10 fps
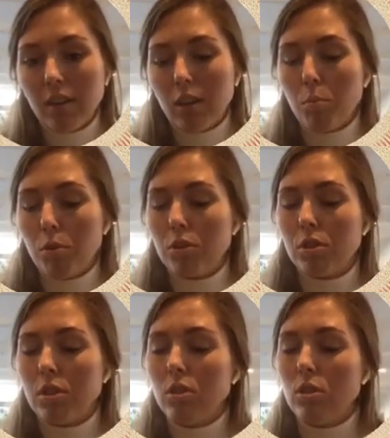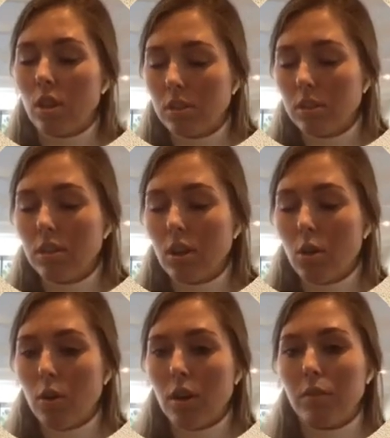that person doesn't
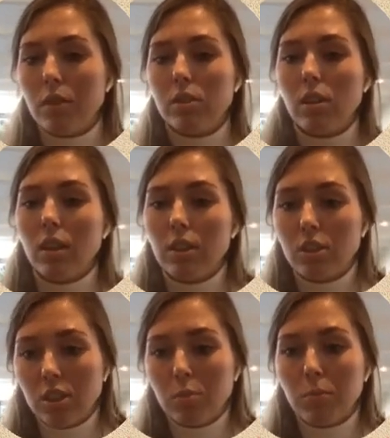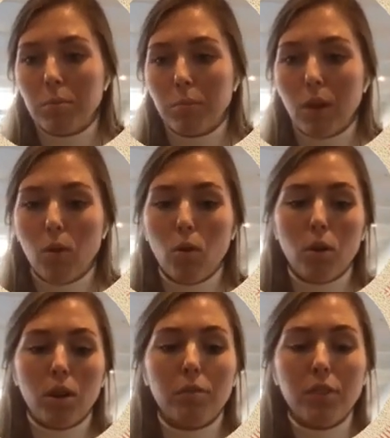know if it's a legitimate mail or
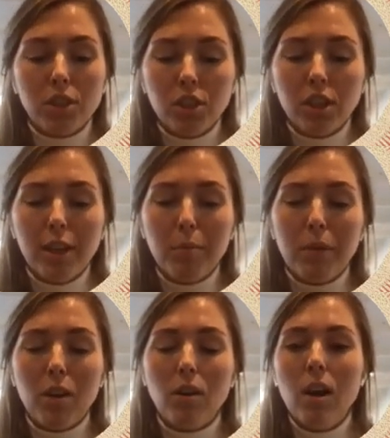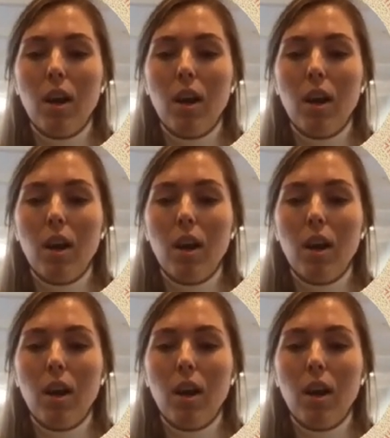a phishing email.